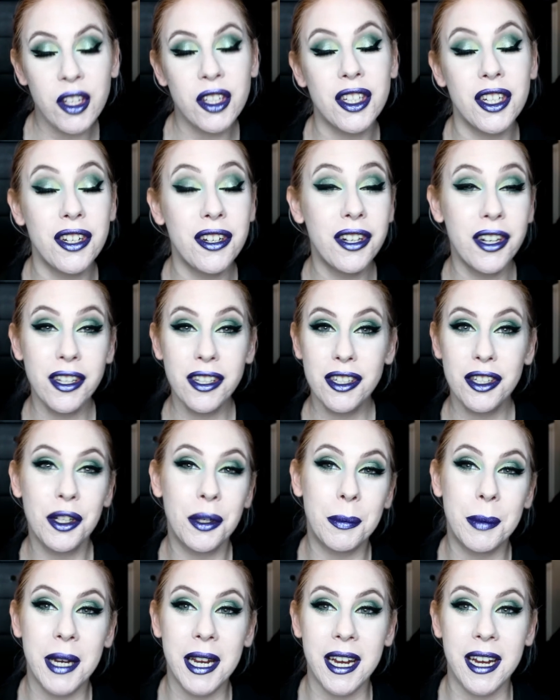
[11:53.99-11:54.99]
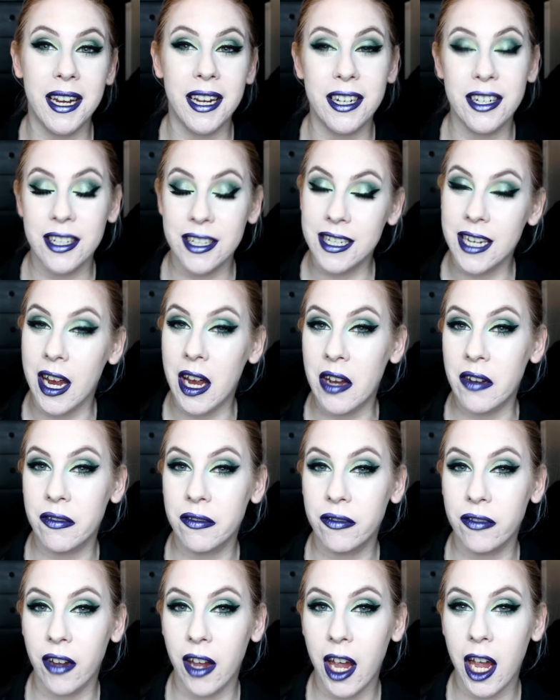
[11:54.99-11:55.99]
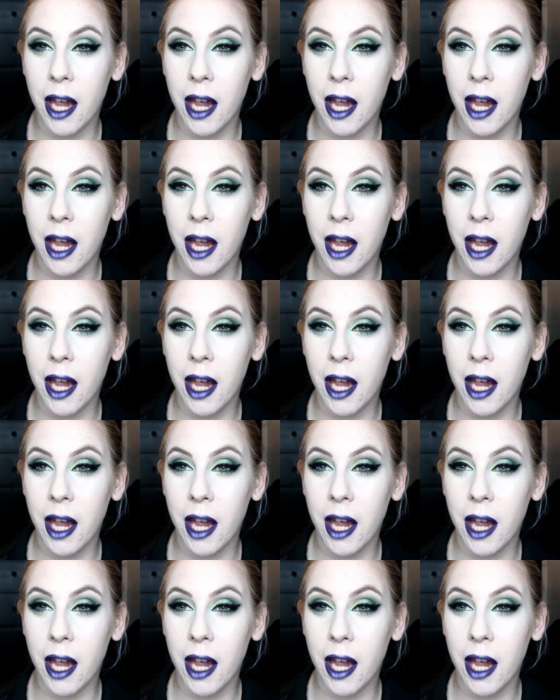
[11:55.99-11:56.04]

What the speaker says: So you could stop here and just have